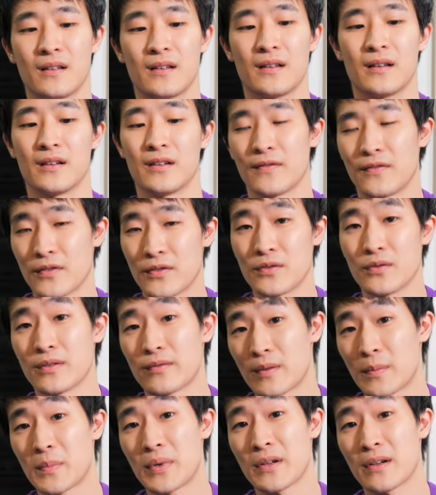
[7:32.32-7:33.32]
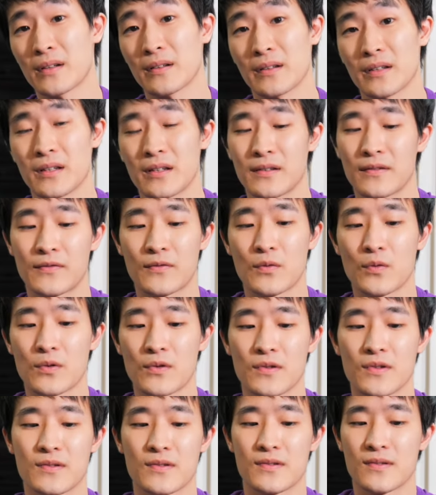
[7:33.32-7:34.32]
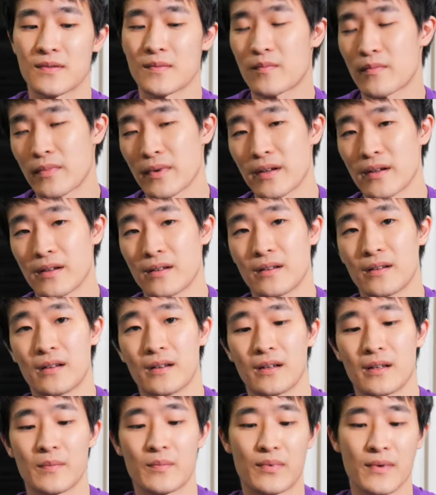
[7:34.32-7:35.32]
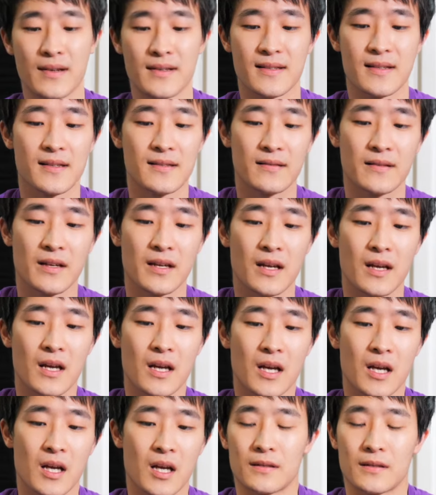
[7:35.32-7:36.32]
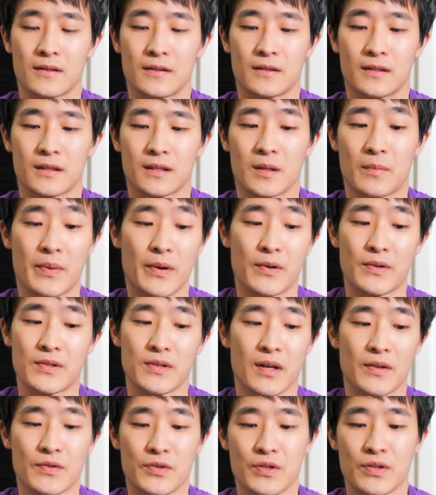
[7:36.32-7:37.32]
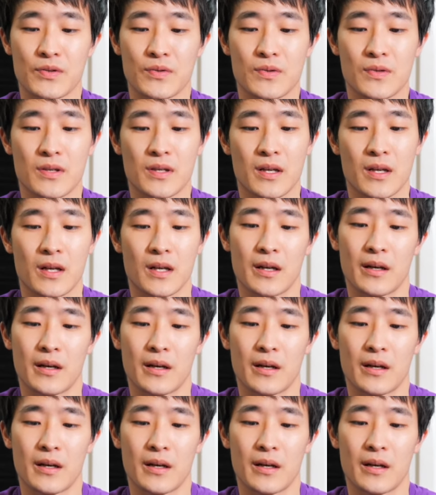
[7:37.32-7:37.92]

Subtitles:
And if you do it repeatedly, of course, it breaks easily compared to other shoes.